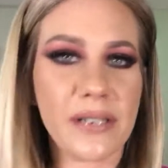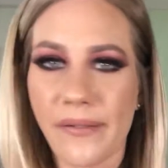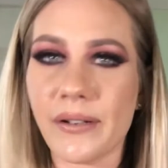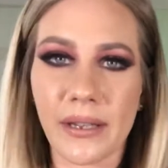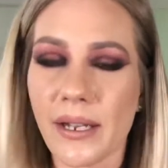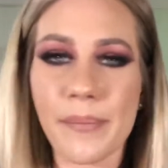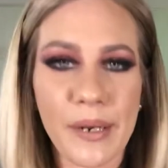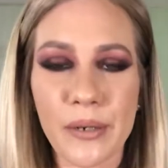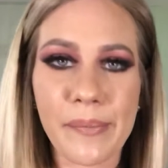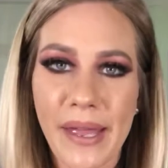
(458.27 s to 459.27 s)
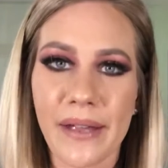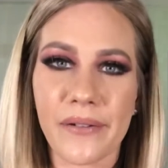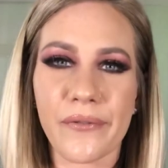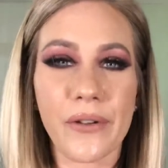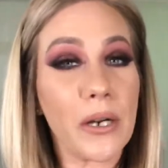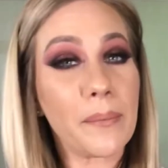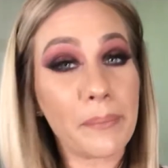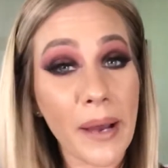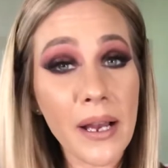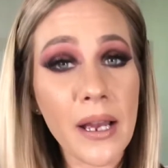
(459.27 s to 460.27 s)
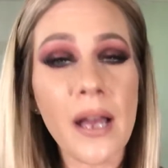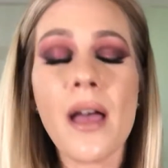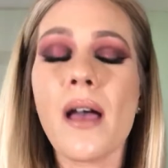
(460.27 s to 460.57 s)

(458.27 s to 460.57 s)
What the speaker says: definitely a better bang for your buck,